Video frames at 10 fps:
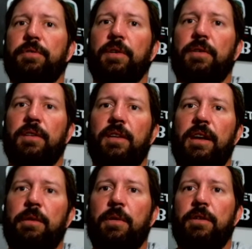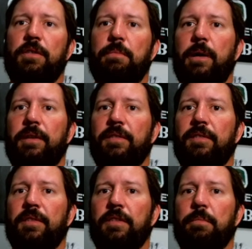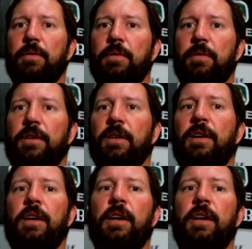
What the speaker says: token to anyone who deposits into the protocol.